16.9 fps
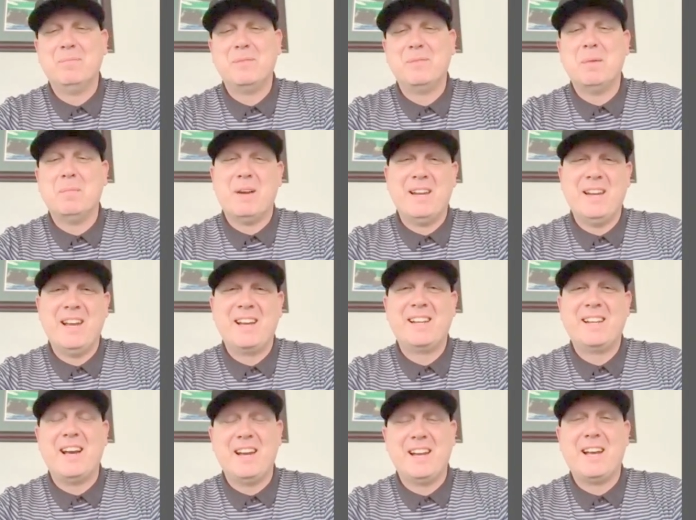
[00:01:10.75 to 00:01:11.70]
then my
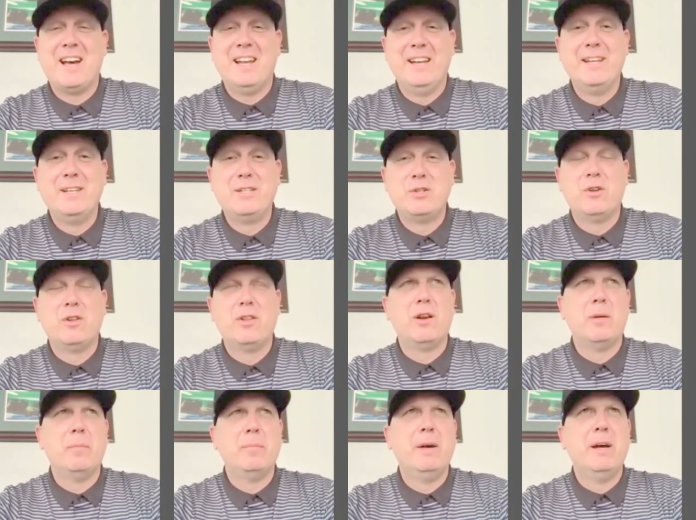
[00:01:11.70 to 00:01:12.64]
dad kind of got into it a
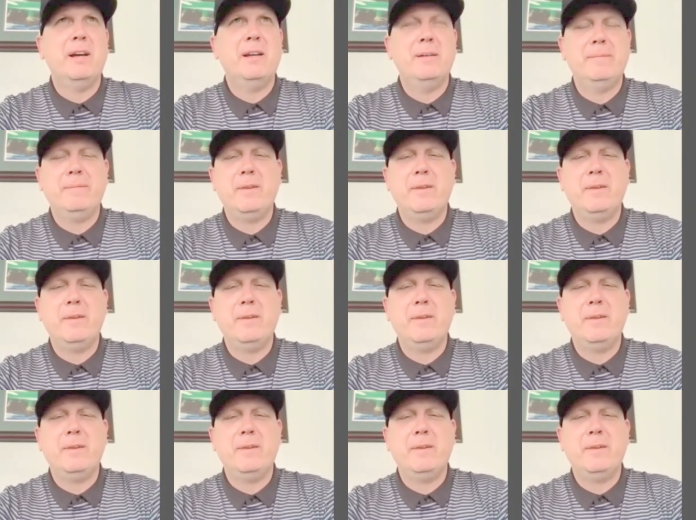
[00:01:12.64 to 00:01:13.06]
little bit.